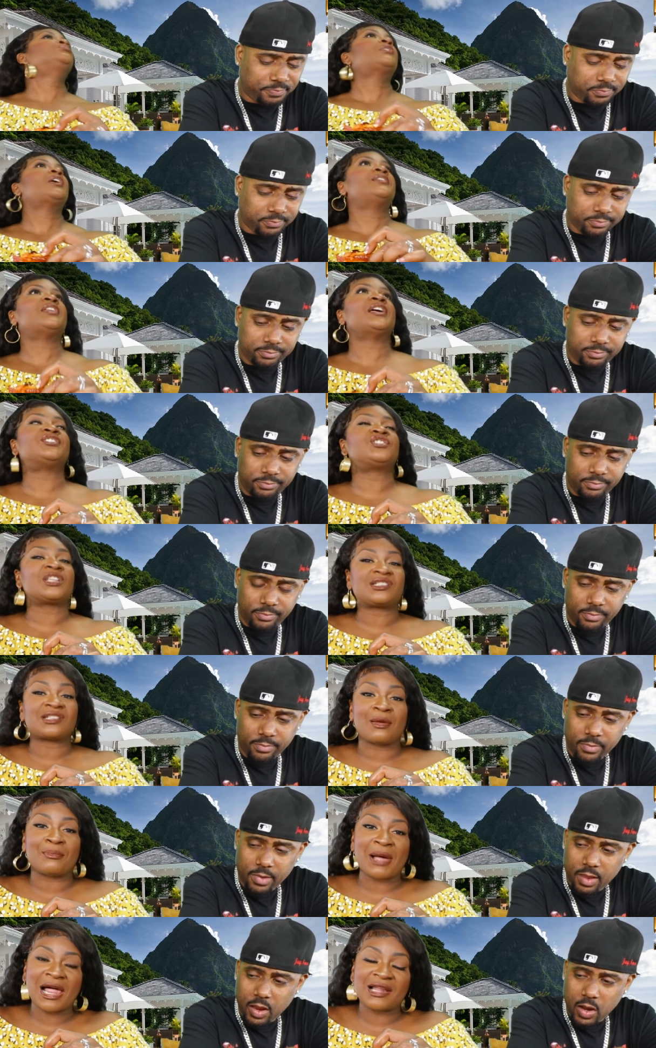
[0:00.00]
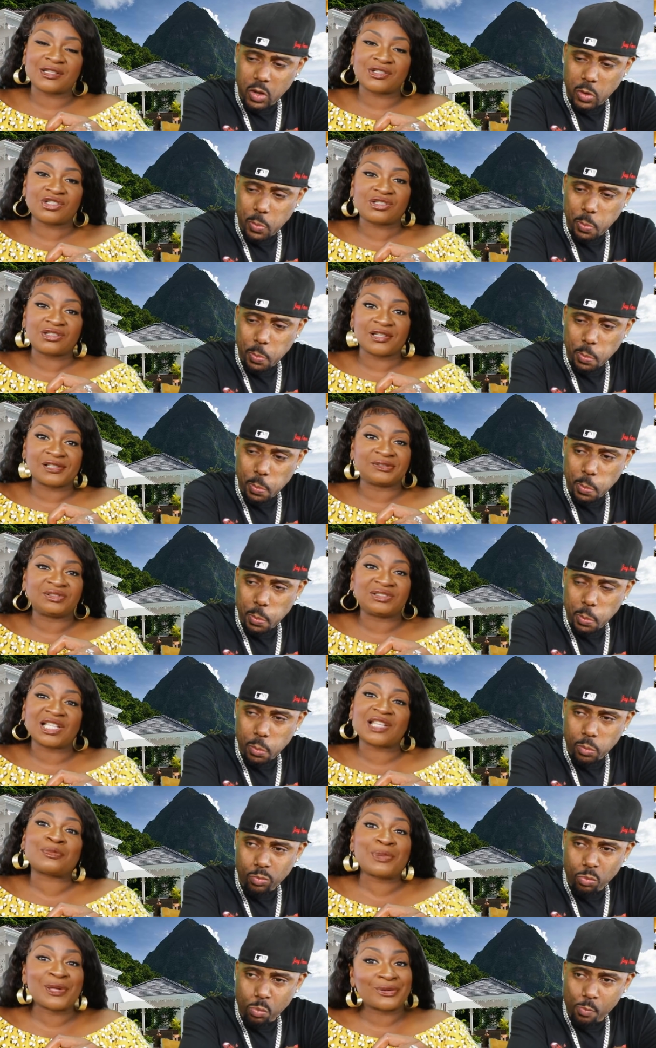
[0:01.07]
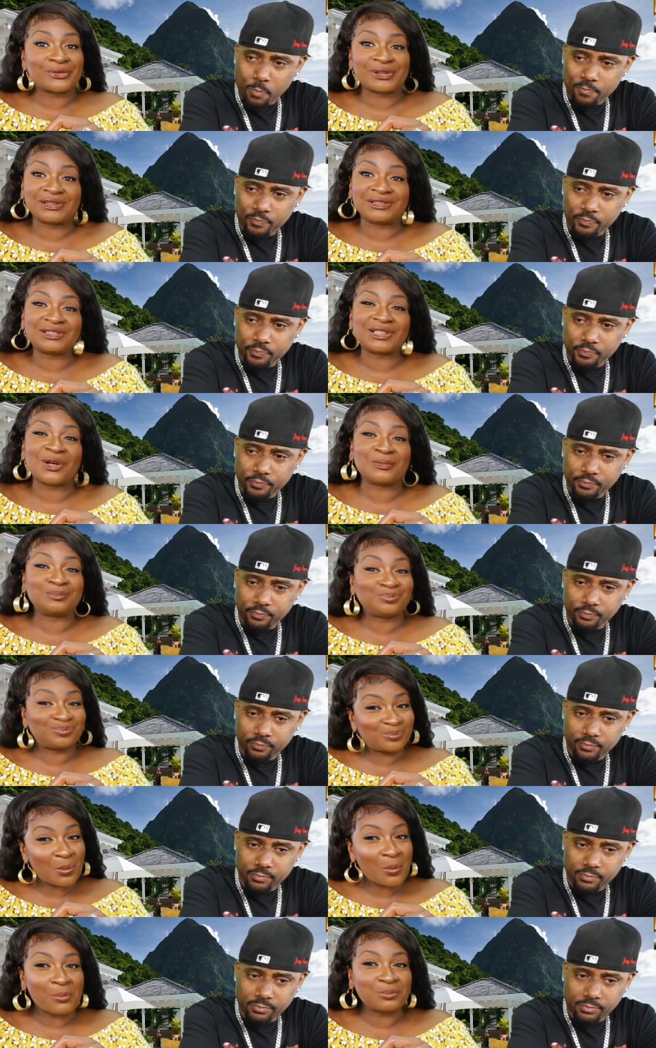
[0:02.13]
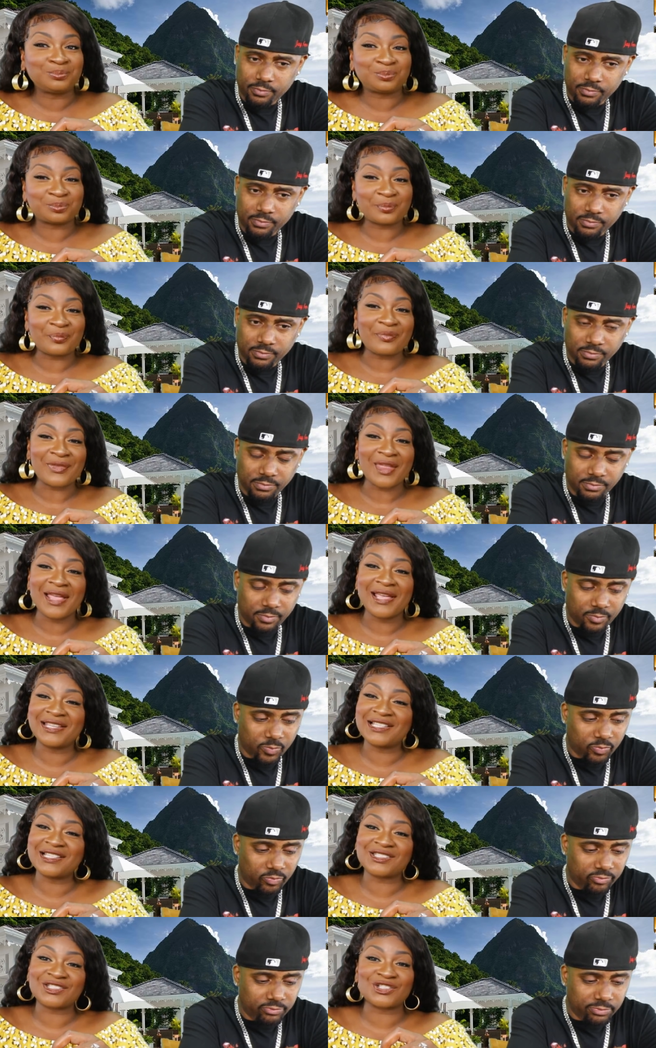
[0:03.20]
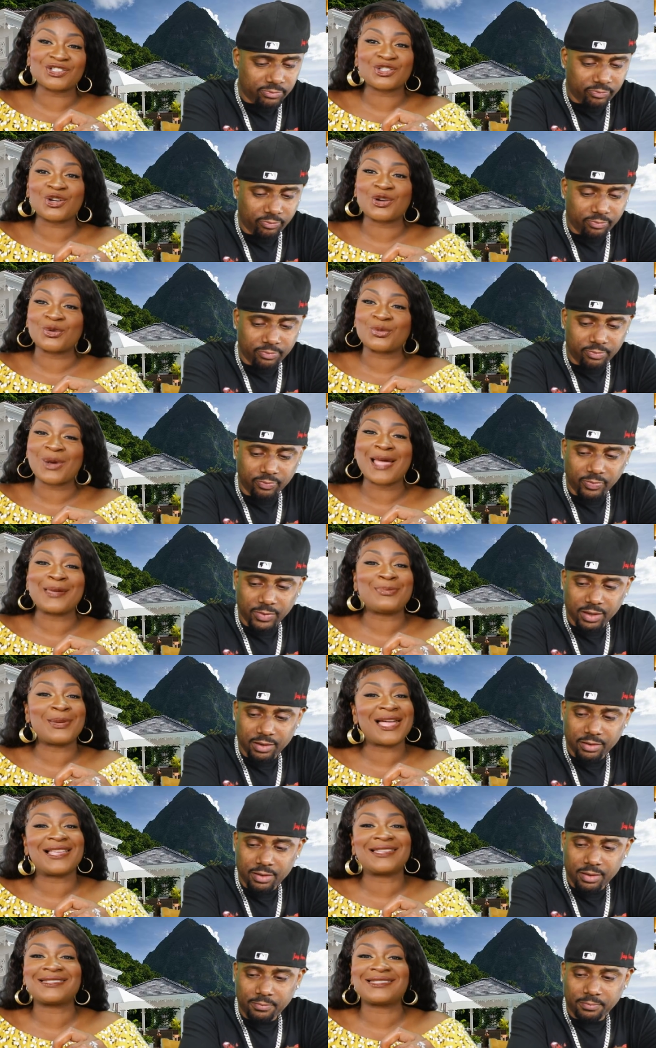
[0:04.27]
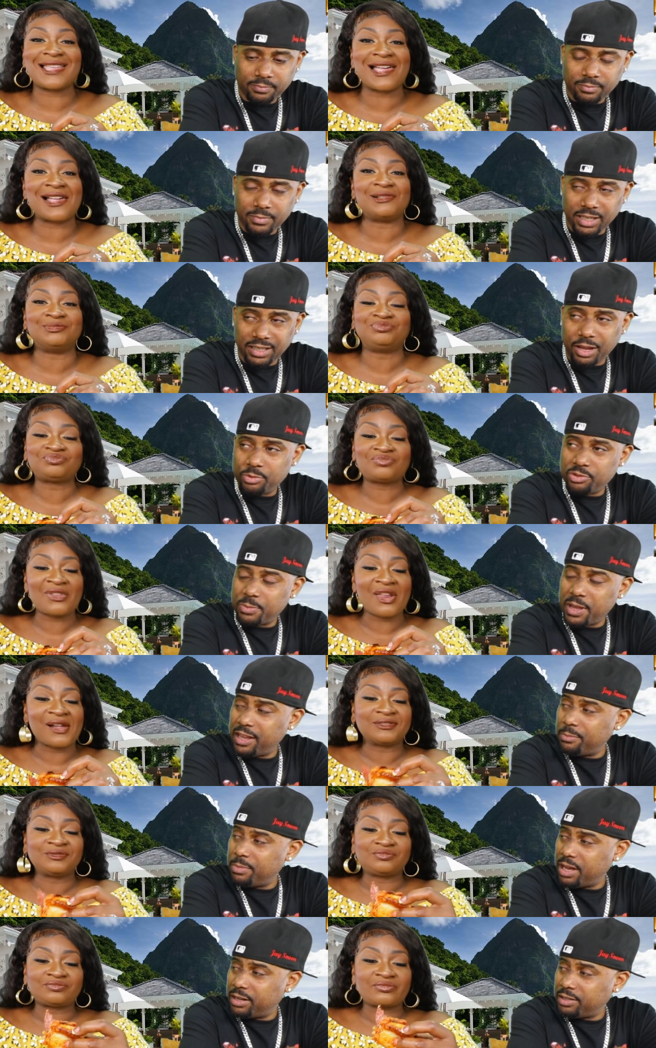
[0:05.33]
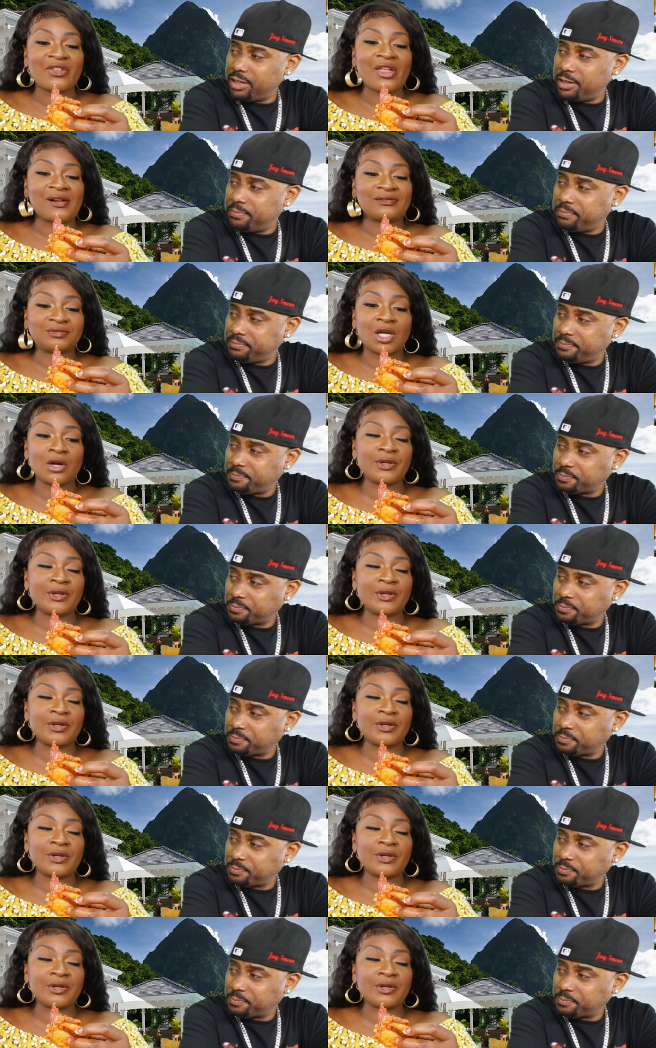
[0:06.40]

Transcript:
Speaker 1: And they just abolished the death penalty, so he gets to skirt right past
Speaker 2: that. And they was mad about that.
Speaker 1: Oh,